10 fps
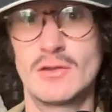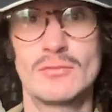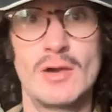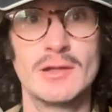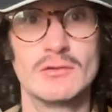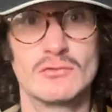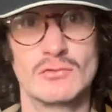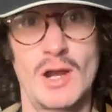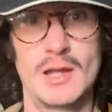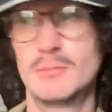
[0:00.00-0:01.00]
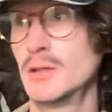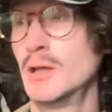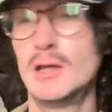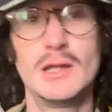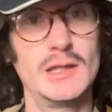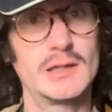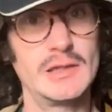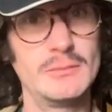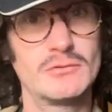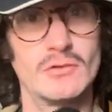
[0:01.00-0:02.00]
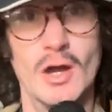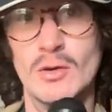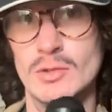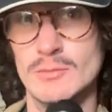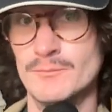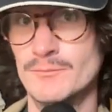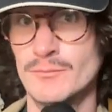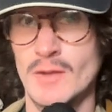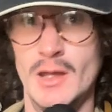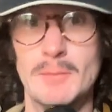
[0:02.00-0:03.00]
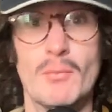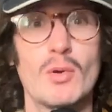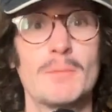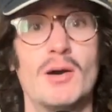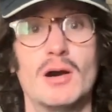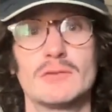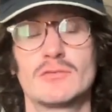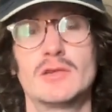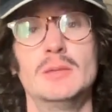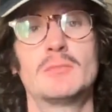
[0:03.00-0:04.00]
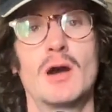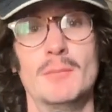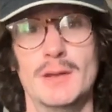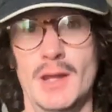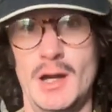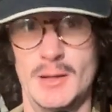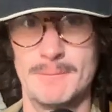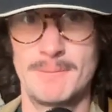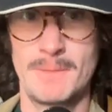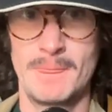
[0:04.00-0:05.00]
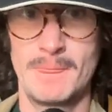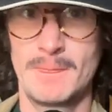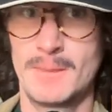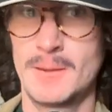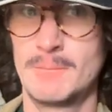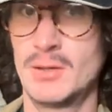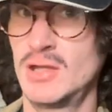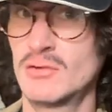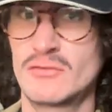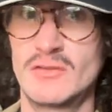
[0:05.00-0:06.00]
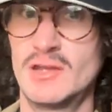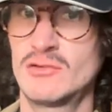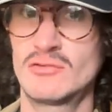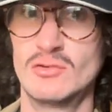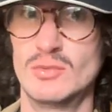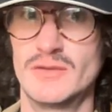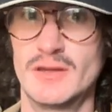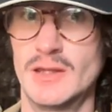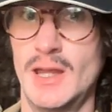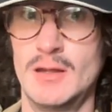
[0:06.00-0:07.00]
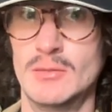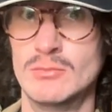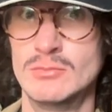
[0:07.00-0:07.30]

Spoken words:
They're running dry, but it keeps going. And more pods keep coming up. But here's the issue with the game.